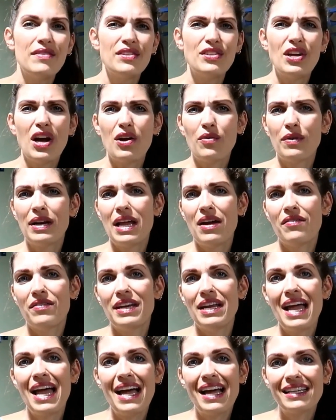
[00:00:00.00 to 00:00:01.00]
If the dog would have
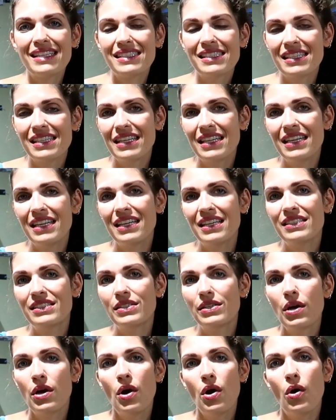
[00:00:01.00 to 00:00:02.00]
an
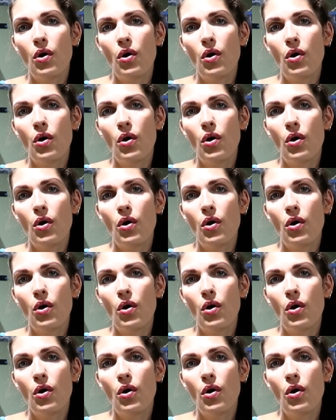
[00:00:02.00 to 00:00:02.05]
accident